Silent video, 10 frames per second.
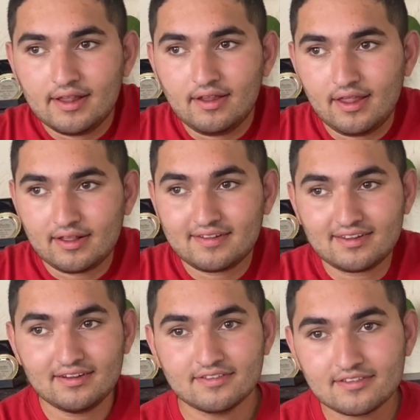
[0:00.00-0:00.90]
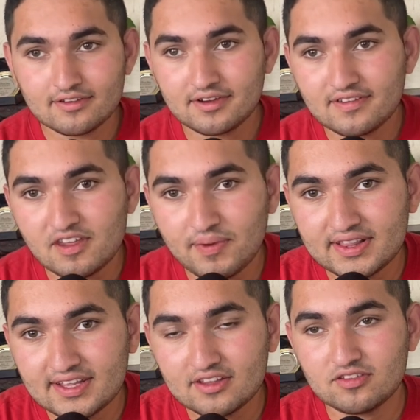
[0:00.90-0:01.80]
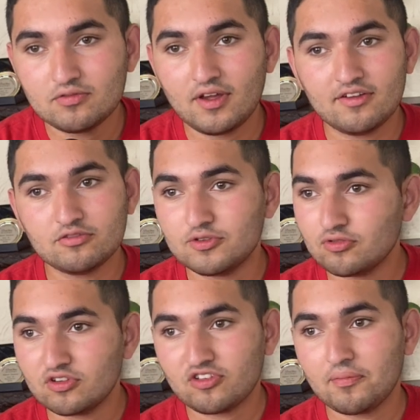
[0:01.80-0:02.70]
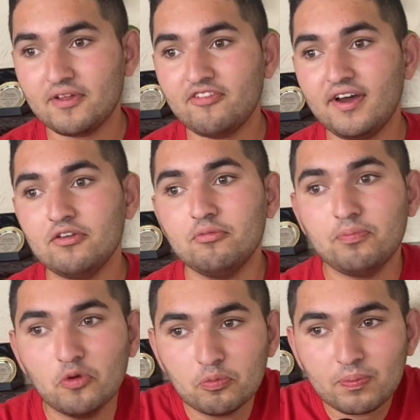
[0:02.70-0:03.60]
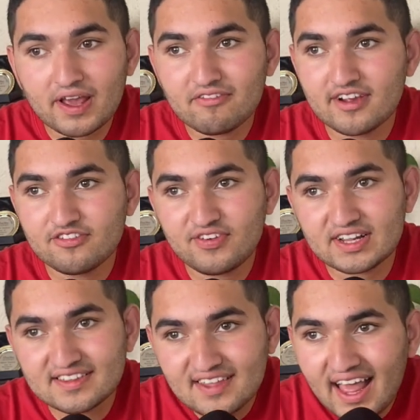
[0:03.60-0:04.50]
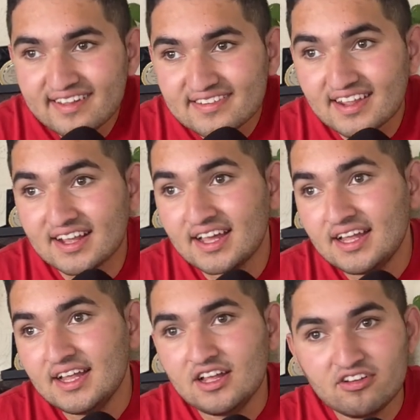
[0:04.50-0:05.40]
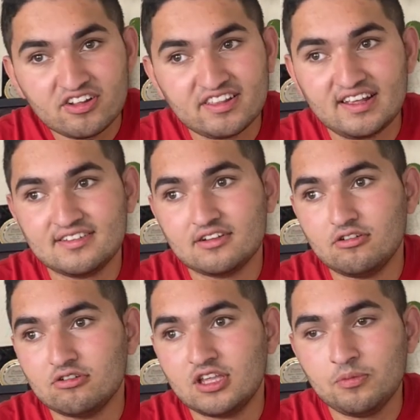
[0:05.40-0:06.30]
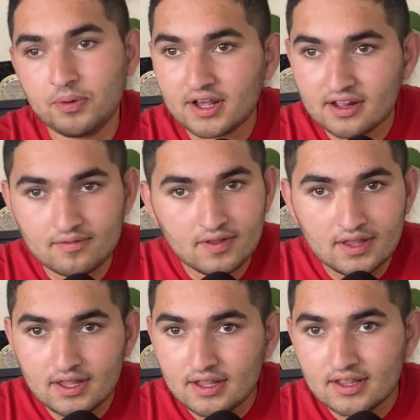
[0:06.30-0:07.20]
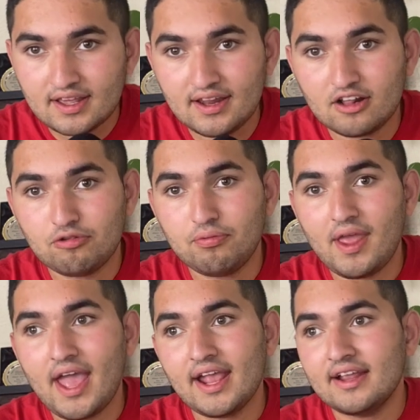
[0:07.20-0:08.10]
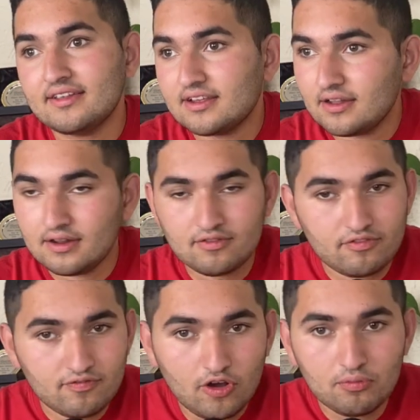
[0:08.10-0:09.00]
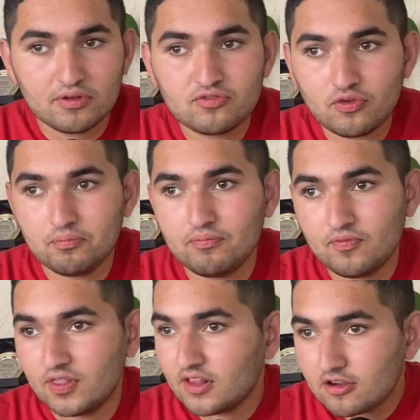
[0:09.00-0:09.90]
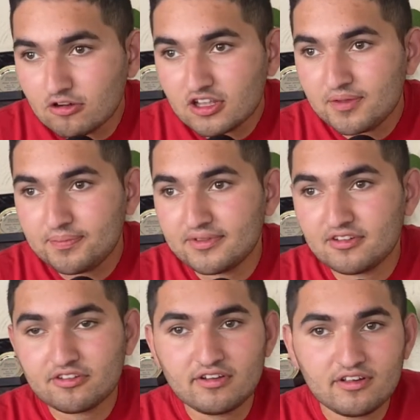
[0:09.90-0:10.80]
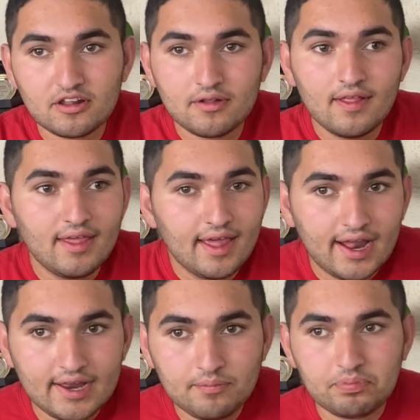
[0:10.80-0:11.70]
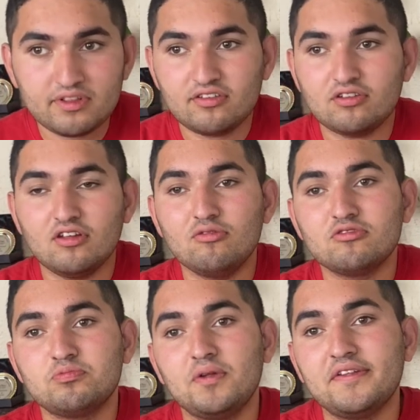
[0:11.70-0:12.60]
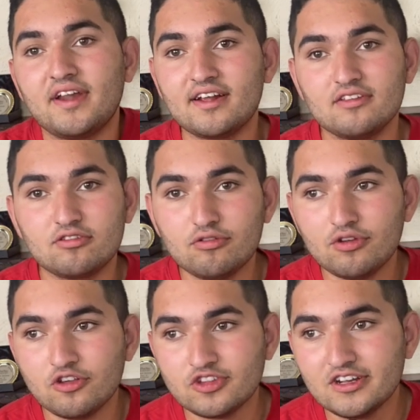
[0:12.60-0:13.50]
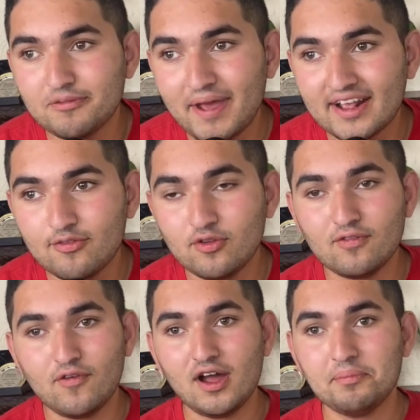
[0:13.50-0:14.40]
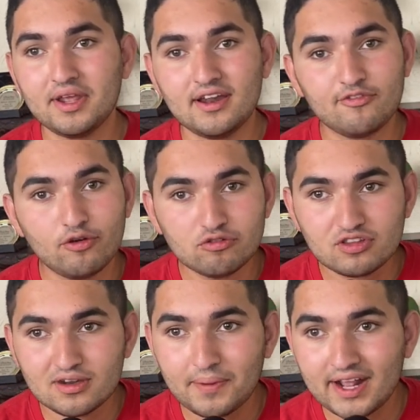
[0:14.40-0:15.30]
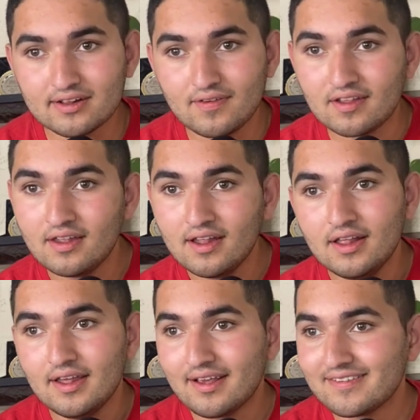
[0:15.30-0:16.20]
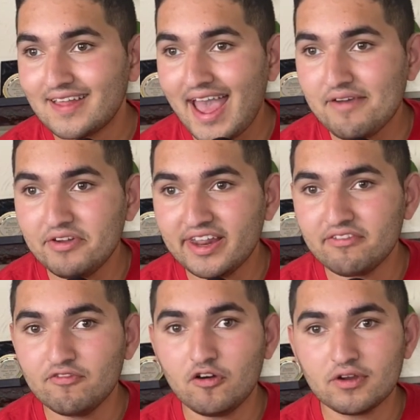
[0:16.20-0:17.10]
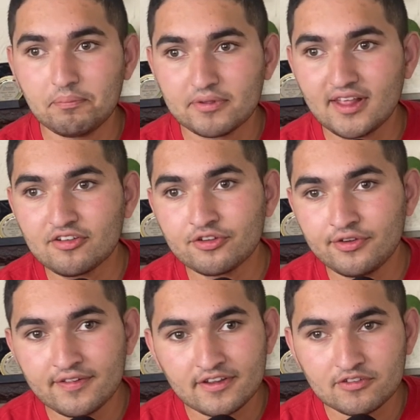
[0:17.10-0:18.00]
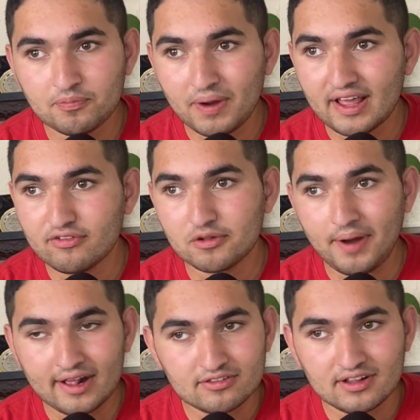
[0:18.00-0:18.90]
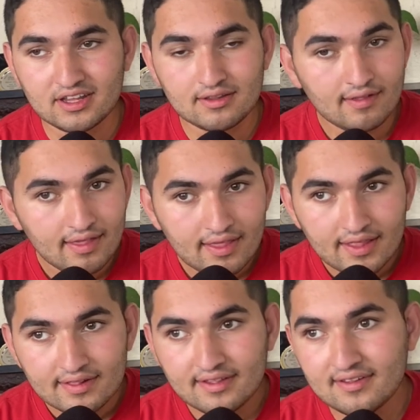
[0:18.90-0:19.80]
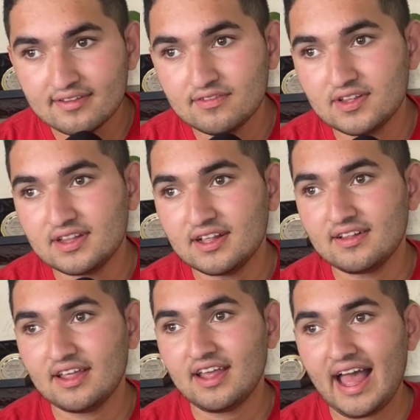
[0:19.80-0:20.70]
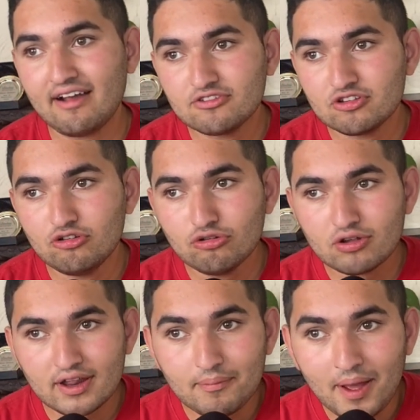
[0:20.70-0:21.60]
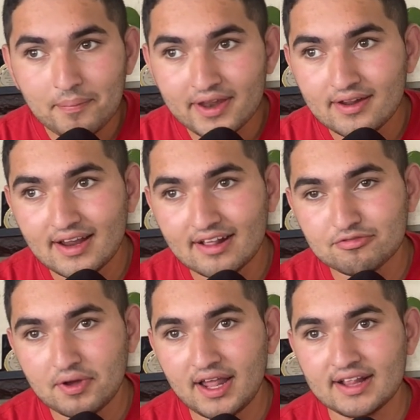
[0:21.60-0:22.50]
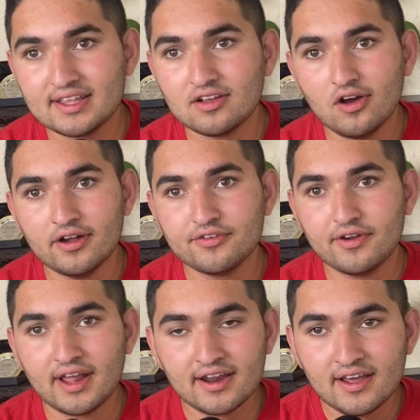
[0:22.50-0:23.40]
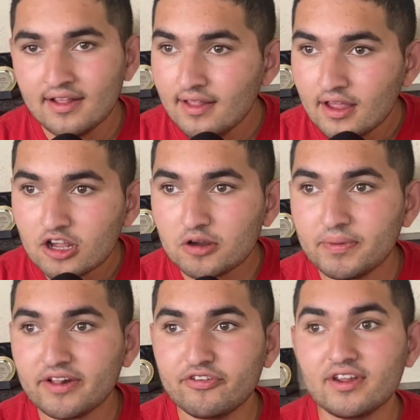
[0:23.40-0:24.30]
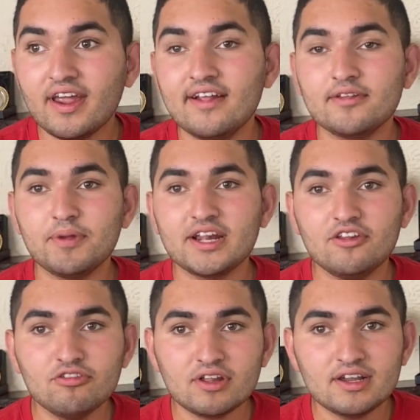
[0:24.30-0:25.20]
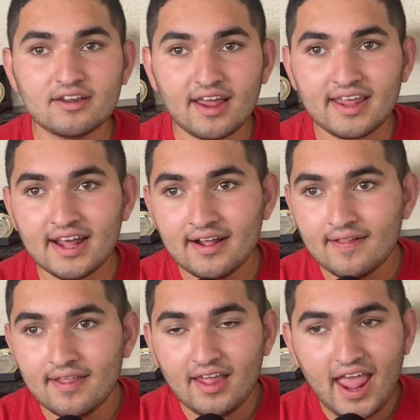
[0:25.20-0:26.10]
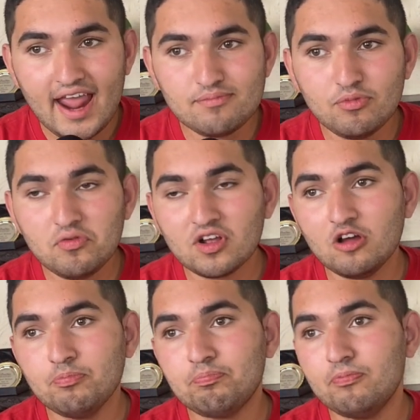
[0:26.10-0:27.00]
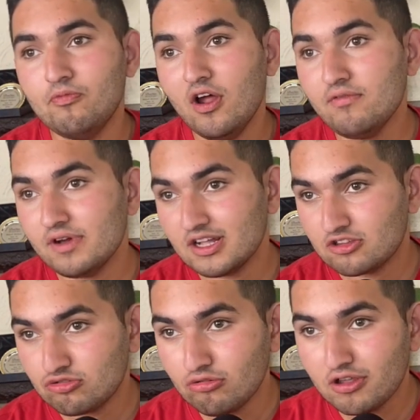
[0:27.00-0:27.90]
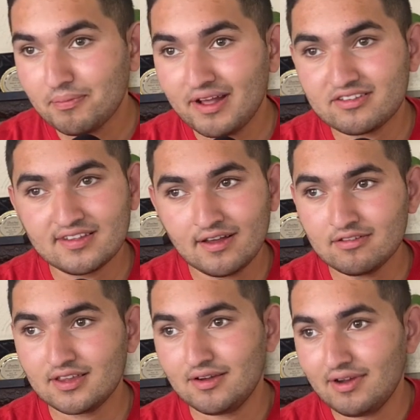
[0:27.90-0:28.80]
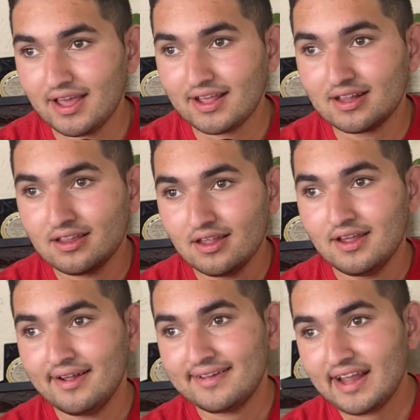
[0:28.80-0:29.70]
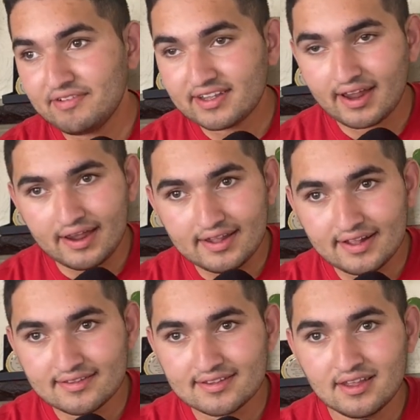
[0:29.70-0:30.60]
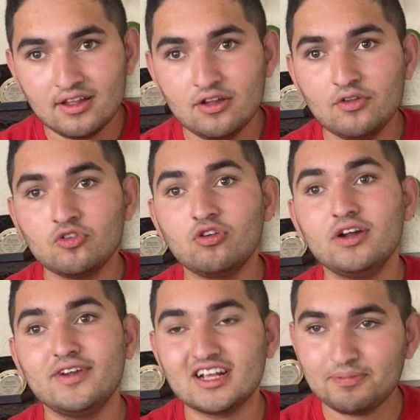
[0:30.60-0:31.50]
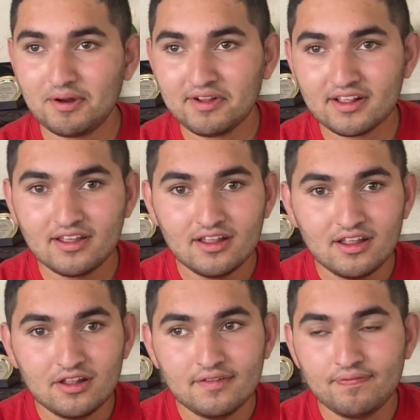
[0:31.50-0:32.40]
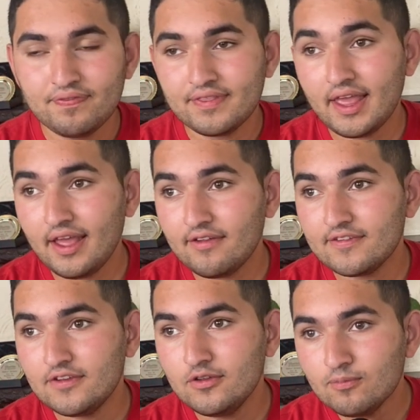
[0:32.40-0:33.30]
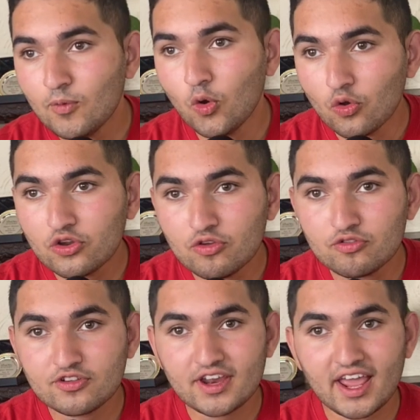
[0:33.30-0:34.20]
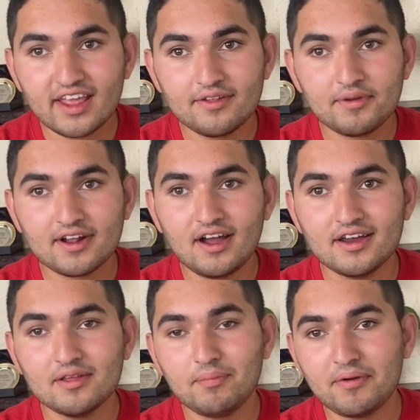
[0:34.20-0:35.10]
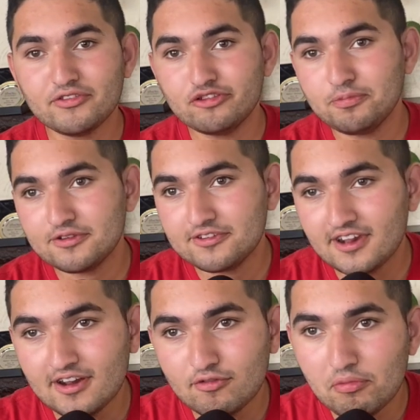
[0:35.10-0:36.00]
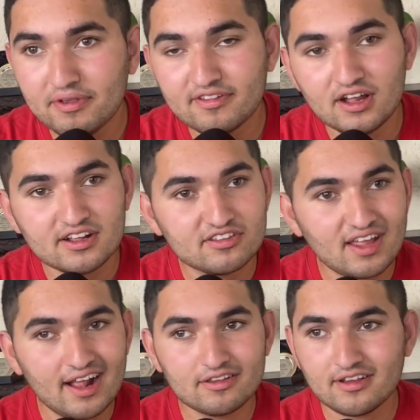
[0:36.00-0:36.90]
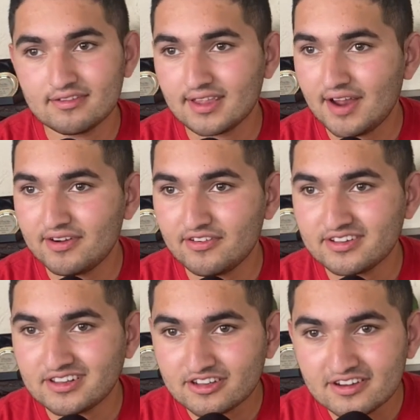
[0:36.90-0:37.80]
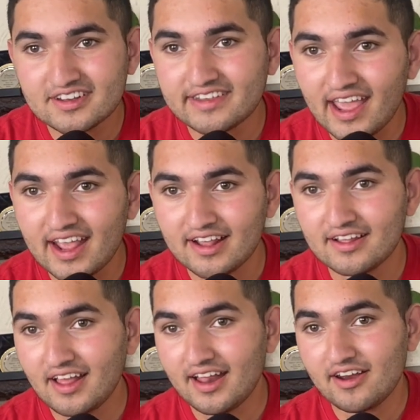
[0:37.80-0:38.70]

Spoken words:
excellence to the team. I think he's, as we saw in the Champions League final, ball playing wise, fantastic goalkeeper. Can create, can almost from the goalkeeper position on the and in position, he also plays like a pseudo centre back, if you know what I mean, a false centre back. So he's heavily involved in possession in terms of playing out in the back. So I think these are some of the things that you have to look, in my opinion. That's why I think Andre Onana coming in for De Gea is a big news. And De Gea, and moving over, talking about Chelsea relating David De Gea's contract expiring. There's more news today regarding Maurizio Pochettino will be starting his Chelsea era today. And